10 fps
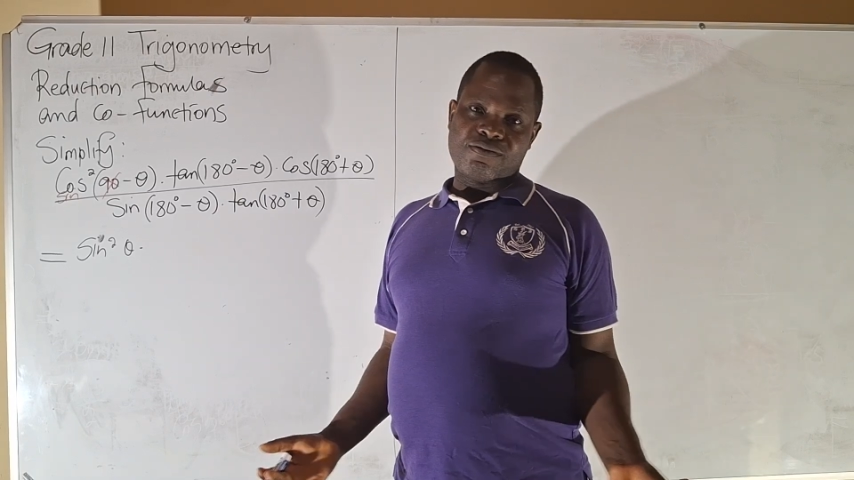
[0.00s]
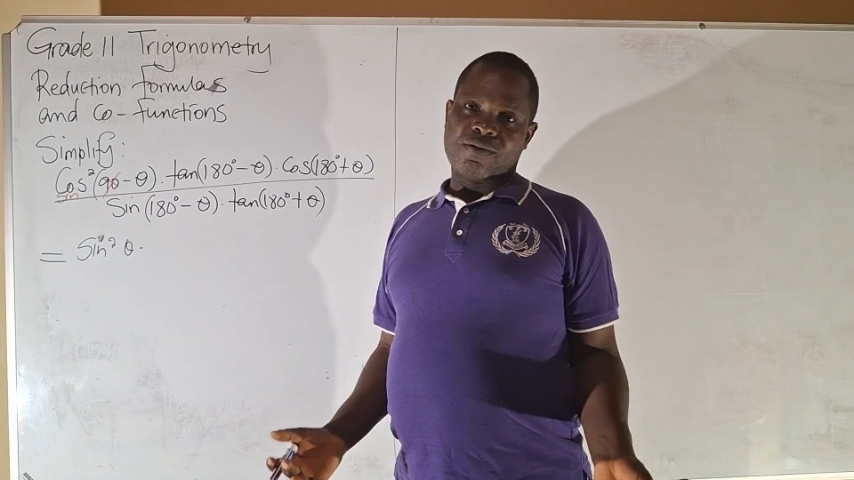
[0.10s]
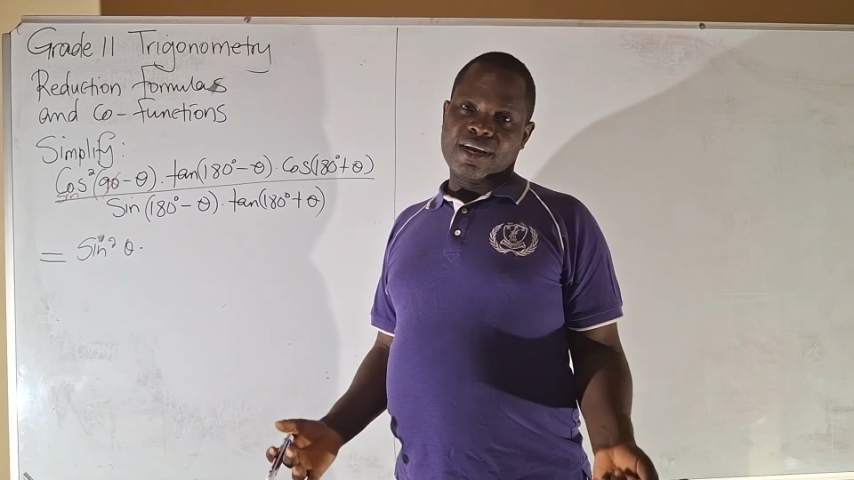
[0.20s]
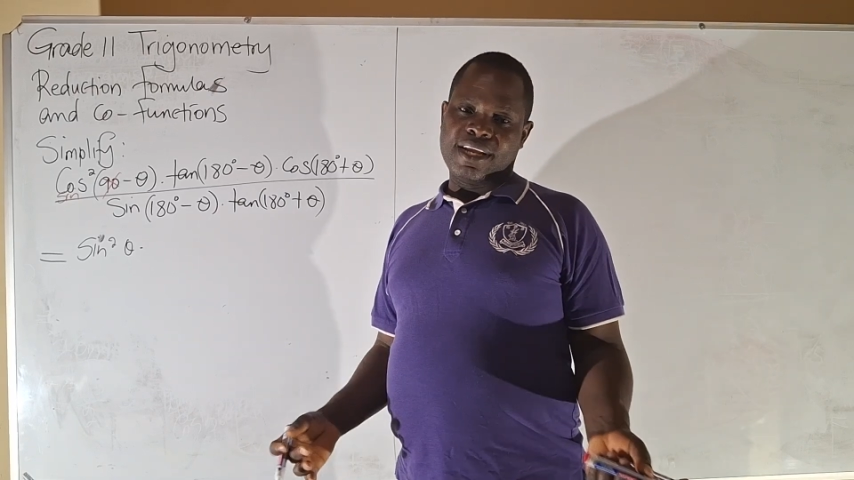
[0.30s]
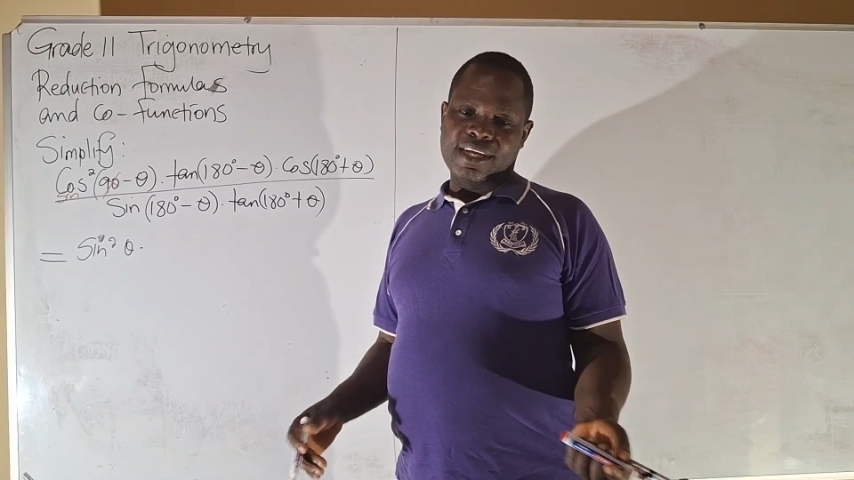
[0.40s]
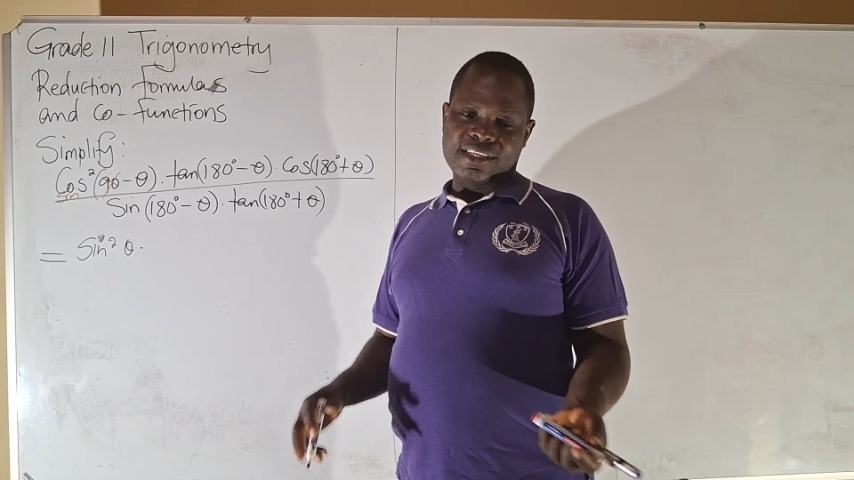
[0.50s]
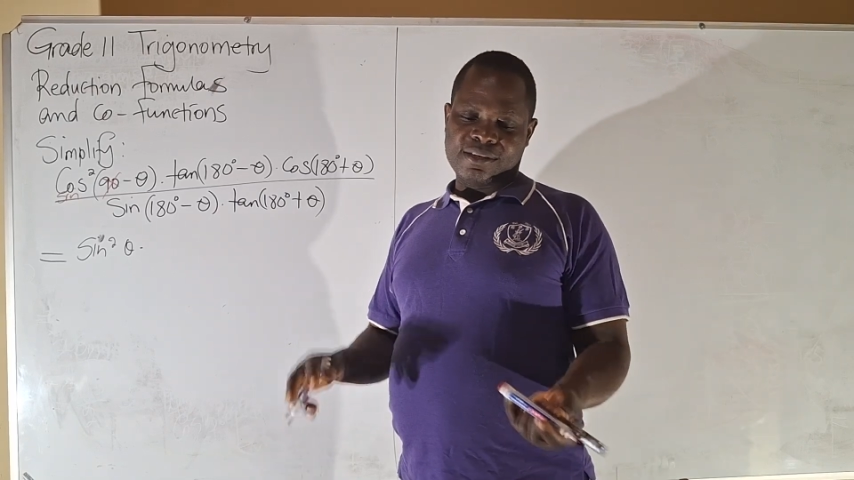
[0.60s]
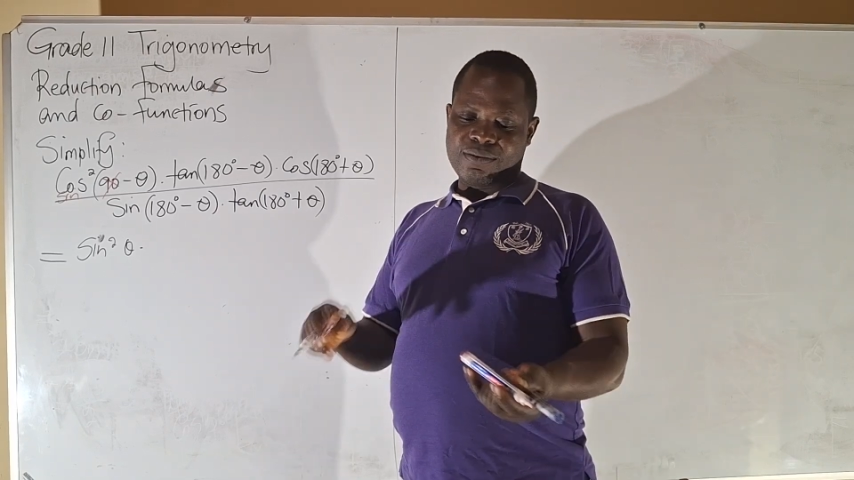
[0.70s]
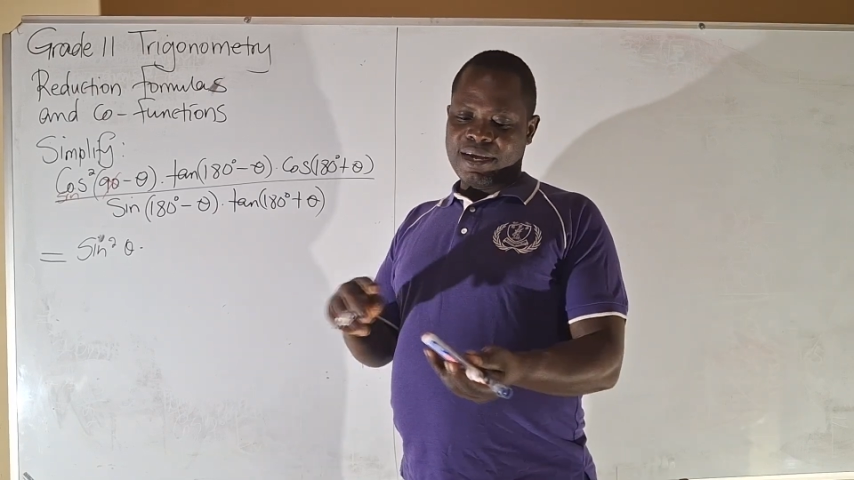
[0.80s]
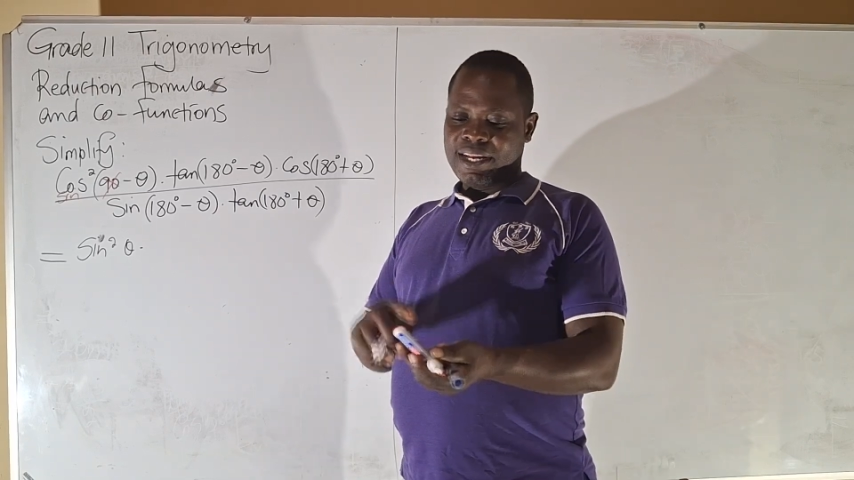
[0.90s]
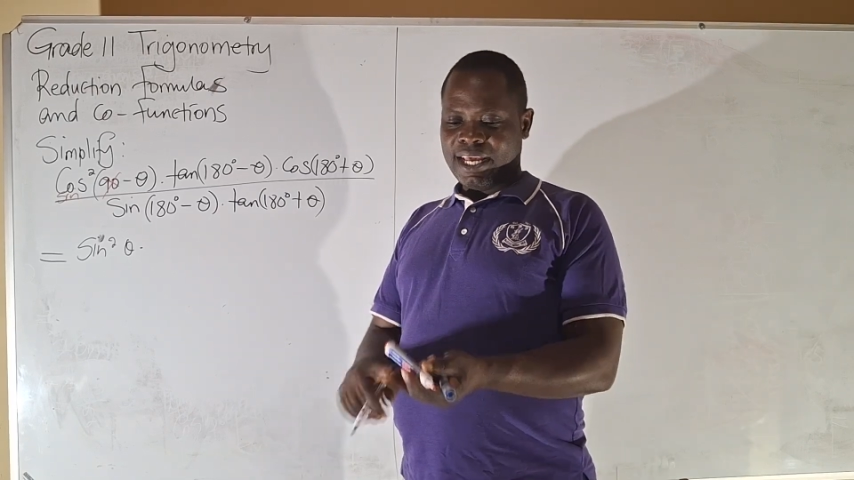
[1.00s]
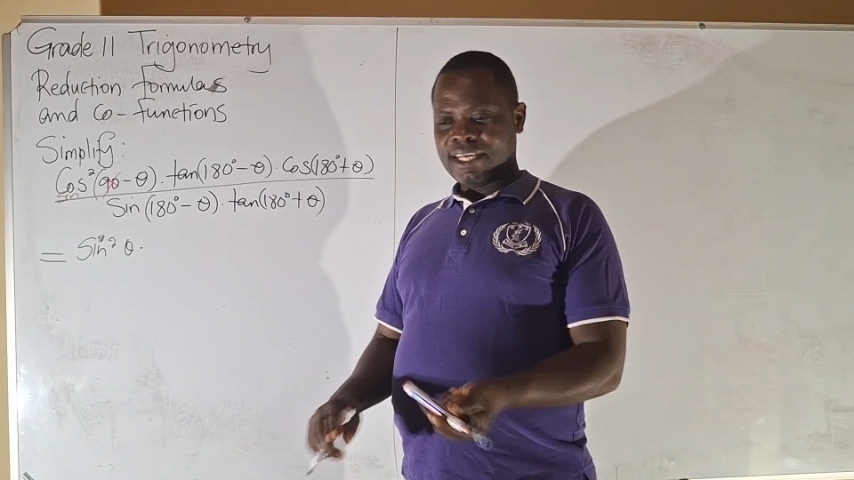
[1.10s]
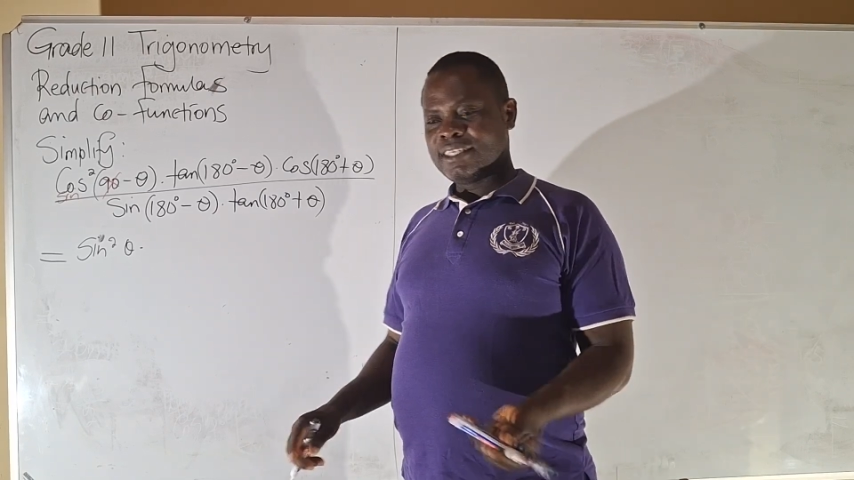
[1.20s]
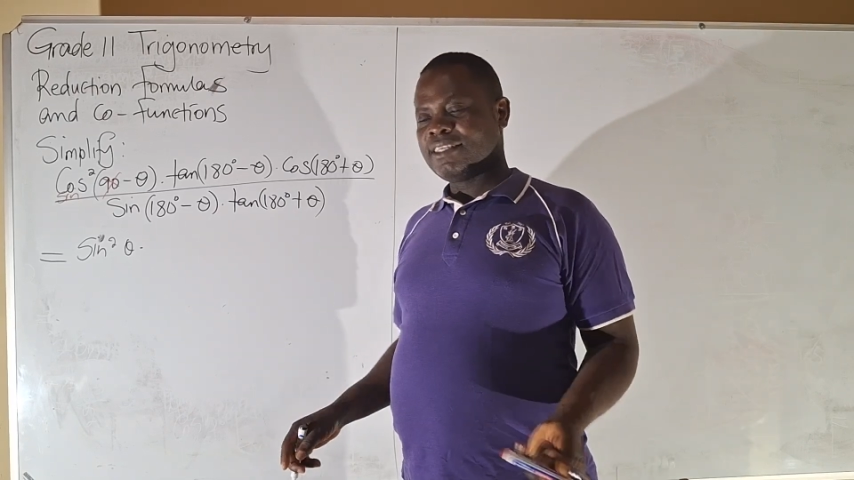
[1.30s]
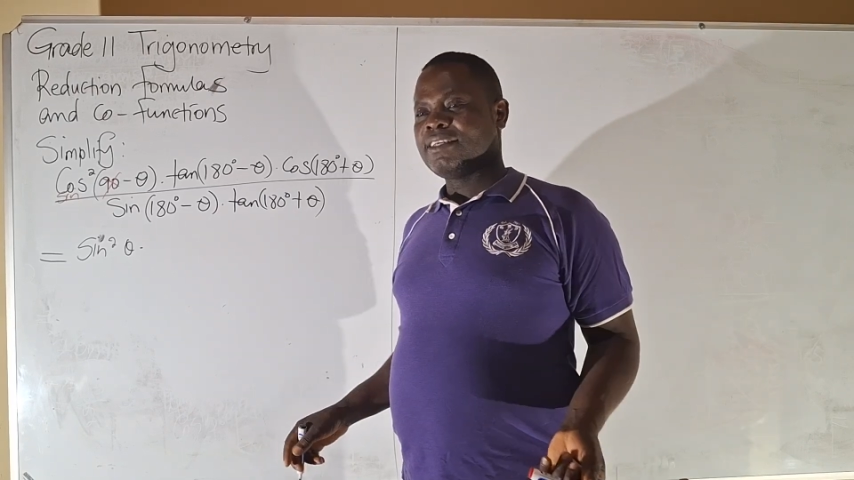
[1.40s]
180,
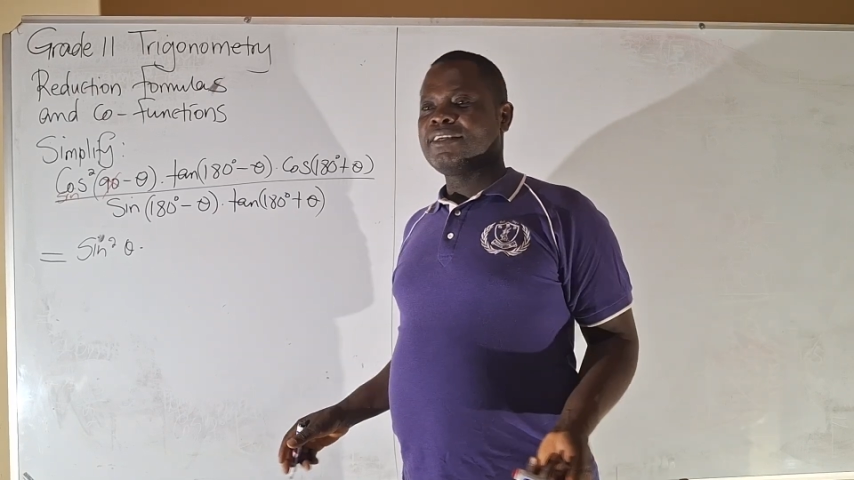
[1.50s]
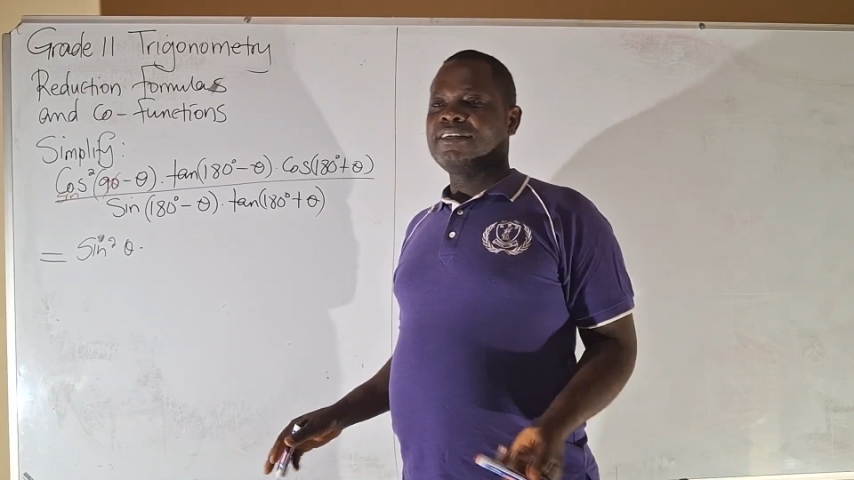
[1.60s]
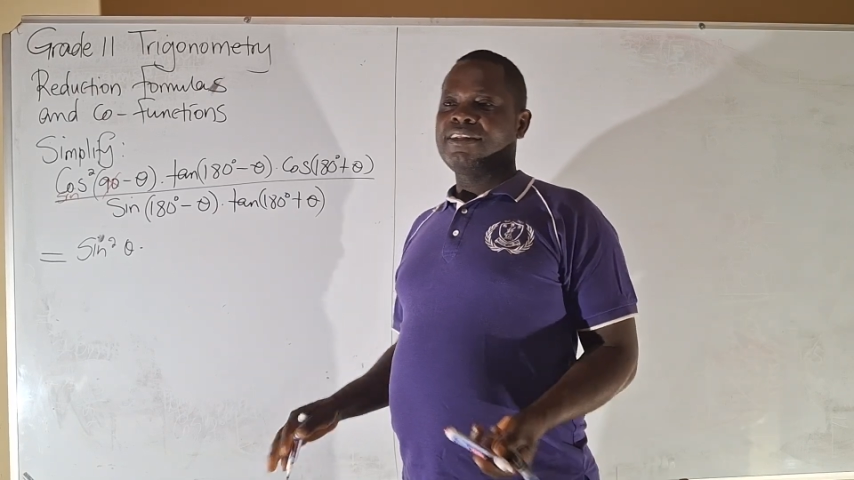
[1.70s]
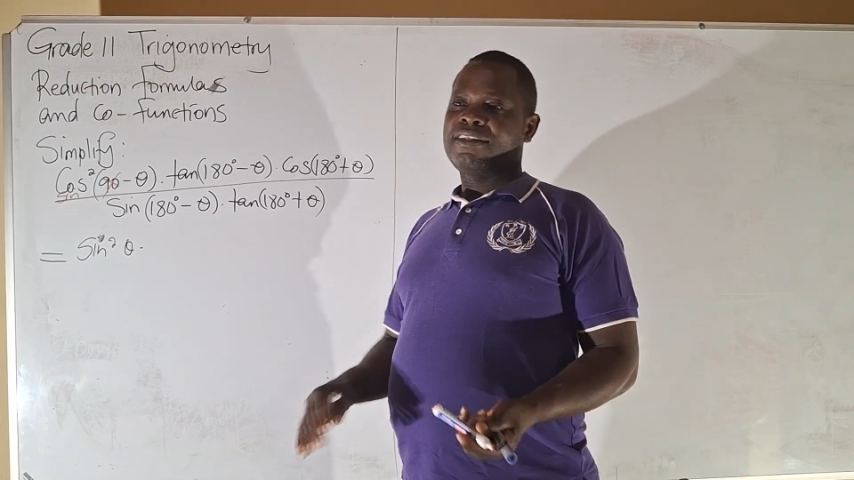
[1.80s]
180,